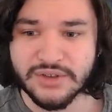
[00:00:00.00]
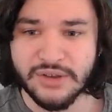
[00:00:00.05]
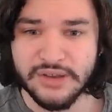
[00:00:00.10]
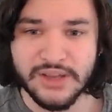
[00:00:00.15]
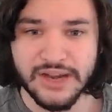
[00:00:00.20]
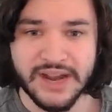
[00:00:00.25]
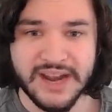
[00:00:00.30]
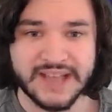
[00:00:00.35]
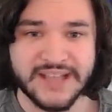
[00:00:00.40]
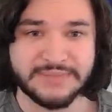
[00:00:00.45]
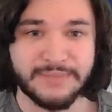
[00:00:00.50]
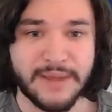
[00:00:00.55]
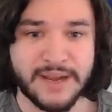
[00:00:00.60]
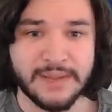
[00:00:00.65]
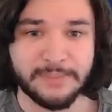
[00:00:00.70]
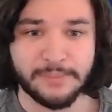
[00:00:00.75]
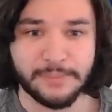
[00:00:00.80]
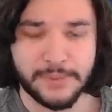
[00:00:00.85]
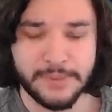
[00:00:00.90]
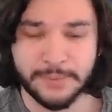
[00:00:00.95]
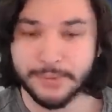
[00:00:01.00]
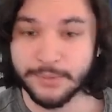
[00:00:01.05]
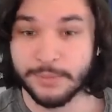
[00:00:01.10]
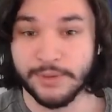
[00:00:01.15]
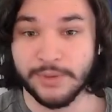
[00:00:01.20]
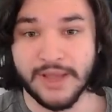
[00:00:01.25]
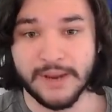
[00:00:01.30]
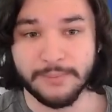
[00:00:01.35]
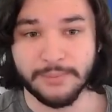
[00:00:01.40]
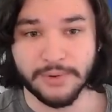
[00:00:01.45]
can get as many people
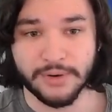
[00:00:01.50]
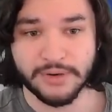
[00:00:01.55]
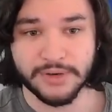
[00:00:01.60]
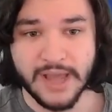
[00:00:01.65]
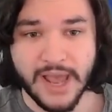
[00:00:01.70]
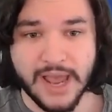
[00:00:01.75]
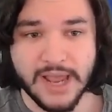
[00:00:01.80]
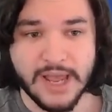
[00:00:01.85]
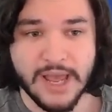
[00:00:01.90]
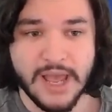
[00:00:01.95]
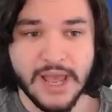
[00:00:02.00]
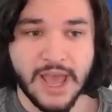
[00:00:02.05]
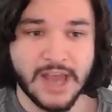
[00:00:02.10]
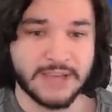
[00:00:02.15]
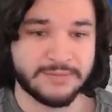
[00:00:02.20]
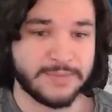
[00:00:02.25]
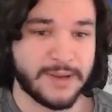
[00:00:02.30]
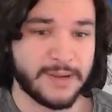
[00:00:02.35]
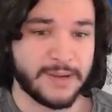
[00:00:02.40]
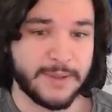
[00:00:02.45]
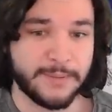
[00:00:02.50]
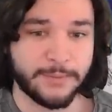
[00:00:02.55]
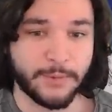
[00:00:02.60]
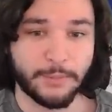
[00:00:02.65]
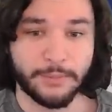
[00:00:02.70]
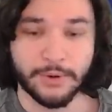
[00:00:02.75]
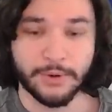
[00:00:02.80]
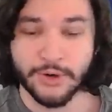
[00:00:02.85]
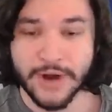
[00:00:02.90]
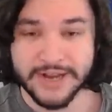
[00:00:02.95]
playing per day and as many
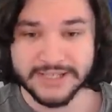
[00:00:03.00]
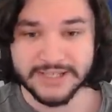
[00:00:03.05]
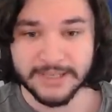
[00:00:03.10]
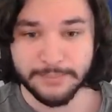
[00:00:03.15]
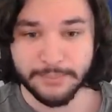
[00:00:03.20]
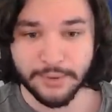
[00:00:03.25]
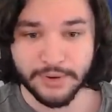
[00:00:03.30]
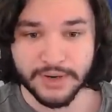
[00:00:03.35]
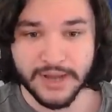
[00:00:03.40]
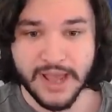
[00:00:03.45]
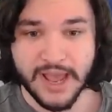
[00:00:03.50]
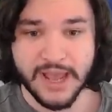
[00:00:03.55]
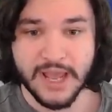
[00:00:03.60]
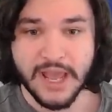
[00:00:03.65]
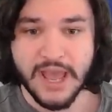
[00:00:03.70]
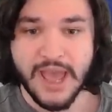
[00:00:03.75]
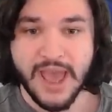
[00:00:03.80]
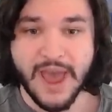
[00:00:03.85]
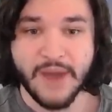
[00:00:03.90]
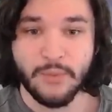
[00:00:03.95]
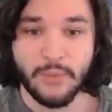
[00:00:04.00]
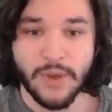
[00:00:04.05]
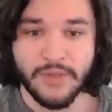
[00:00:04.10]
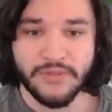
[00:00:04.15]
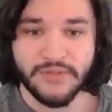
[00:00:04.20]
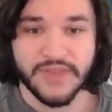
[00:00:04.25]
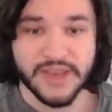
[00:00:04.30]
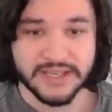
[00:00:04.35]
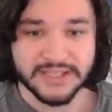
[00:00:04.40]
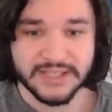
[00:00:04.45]
people progressing per day. And
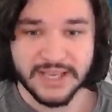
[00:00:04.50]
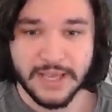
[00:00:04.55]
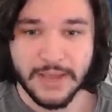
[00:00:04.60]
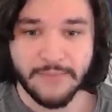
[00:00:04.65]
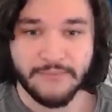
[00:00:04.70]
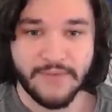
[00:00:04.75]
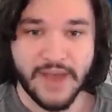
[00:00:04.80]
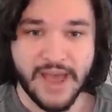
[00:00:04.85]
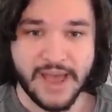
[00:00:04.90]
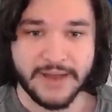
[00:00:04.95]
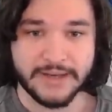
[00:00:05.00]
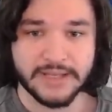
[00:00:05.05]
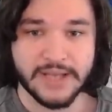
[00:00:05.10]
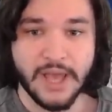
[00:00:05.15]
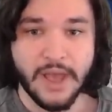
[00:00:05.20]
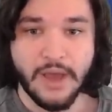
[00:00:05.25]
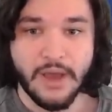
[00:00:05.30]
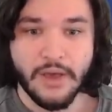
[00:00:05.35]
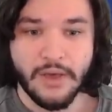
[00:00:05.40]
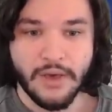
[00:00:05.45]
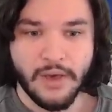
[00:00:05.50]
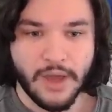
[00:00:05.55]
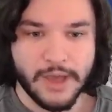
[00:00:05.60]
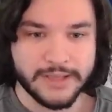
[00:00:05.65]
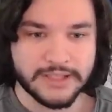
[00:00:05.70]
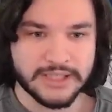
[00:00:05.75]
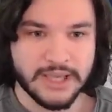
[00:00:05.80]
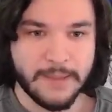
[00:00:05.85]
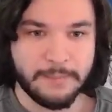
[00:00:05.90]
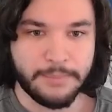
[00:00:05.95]
with this event,
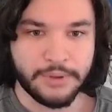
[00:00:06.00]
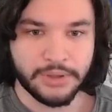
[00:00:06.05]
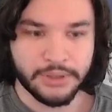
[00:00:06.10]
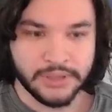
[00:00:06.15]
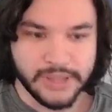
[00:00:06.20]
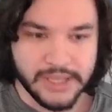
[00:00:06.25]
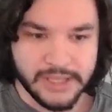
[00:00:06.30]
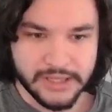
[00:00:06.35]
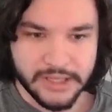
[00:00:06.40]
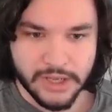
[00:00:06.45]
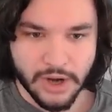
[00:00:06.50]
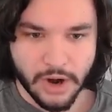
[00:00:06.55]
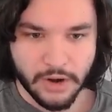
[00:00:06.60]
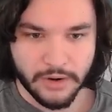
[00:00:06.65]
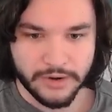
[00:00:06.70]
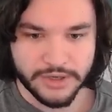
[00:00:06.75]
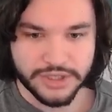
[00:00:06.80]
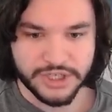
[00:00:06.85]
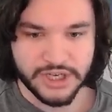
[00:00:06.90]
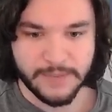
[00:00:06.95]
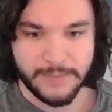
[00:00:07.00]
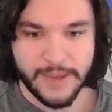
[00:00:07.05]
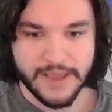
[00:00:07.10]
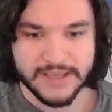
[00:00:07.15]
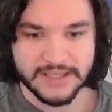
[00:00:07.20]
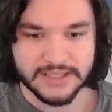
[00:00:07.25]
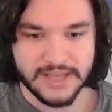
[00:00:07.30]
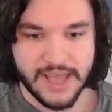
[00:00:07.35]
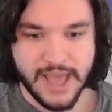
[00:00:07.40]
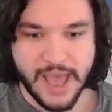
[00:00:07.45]
it's completely RNG
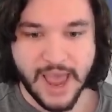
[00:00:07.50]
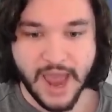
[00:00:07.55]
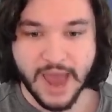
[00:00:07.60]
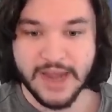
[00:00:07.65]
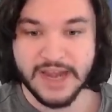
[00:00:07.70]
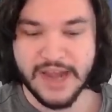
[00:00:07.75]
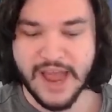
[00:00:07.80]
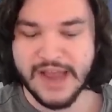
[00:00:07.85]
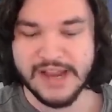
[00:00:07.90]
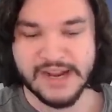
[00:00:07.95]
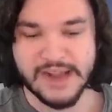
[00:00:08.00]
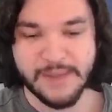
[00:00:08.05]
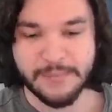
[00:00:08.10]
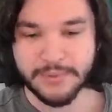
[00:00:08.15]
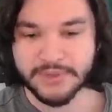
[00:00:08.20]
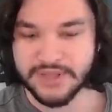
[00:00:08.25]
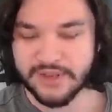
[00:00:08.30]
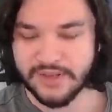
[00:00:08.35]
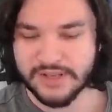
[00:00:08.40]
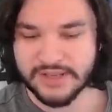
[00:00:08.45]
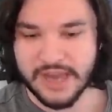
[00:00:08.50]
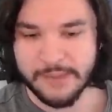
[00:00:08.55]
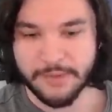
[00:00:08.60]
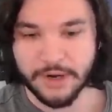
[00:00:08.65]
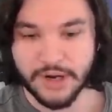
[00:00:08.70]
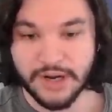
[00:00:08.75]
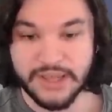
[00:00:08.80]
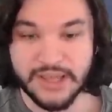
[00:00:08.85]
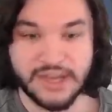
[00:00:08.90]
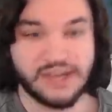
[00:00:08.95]
based and 99% of the time
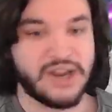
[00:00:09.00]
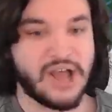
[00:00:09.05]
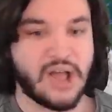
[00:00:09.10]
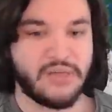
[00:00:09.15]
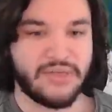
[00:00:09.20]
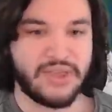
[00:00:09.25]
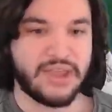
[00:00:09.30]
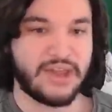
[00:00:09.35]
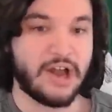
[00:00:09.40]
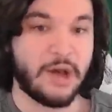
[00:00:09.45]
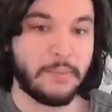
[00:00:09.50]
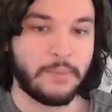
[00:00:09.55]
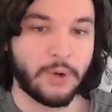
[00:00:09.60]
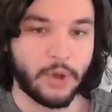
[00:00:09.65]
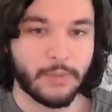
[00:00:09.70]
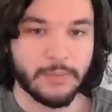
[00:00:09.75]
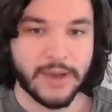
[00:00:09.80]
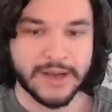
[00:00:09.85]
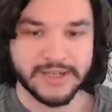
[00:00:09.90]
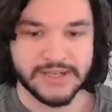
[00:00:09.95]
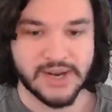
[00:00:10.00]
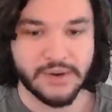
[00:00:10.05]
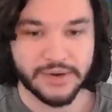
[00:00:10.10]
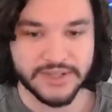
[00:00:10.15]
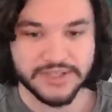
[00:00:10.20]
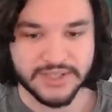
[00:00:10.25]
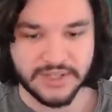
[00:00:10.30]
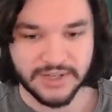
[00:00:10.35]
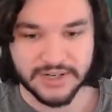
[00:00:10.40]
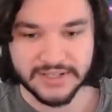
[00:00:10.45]
you're gonna get nothing. And I'll pull my
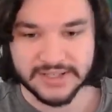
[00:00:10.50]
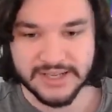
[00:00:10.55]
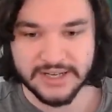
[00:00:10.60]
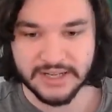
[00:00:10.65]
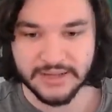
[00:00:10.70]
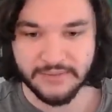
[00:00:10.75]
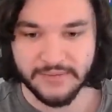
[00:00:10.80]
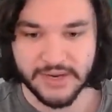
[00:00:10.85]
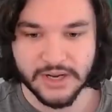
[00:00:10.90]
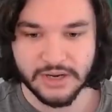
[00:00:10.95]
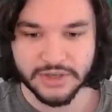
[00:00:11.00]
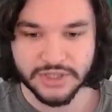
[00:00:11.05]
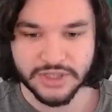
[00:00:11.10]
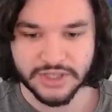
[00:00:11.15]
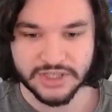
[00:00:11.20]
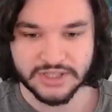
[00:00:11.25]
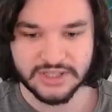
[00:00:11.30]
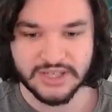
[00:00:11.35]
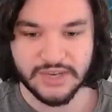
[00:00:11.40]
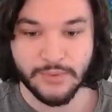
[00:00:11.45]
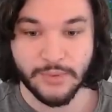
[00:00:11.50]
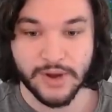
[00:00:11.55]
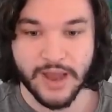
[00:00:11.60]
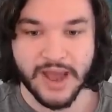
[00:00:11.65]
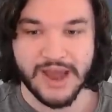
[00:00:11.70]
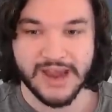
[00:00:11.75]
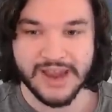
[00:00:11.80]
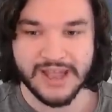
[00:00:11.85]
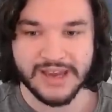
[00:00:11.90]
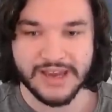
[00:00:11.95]
tokens here at the end of the video just to see
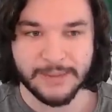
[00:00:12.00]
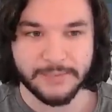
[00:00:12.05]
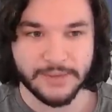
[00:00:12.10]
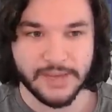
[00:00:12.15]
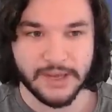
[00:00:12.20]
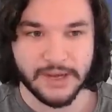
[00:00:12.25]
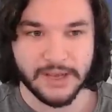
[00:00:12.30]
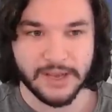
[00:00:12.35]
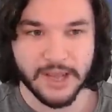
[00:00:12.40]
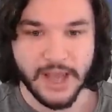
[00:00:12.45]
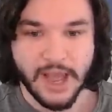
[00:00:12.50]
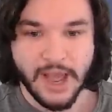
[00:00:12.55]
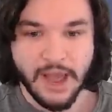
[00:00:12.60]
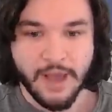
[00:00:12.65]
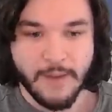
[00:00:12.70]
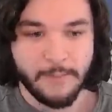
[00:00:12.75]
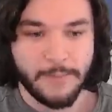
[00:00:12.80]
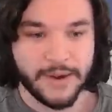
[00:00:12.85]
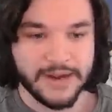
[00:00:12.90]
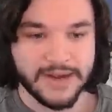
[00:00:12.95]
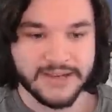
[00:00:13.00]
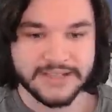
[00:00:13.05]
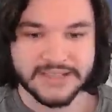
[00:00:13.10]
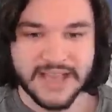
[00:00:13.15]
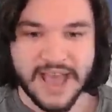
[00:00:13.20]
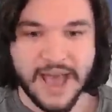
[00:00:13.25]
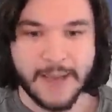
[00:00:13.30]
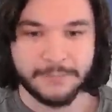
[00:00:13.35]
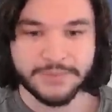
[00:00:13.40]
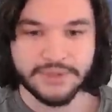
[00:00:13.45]
what I end up getting. But it
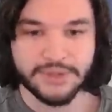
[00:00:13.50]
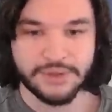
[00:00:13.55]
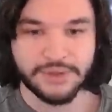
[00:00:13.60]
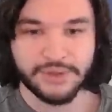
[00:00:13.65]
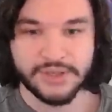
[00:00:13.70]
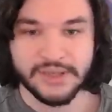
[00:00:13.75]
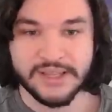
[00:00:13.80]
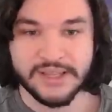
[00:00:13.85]
is absolutely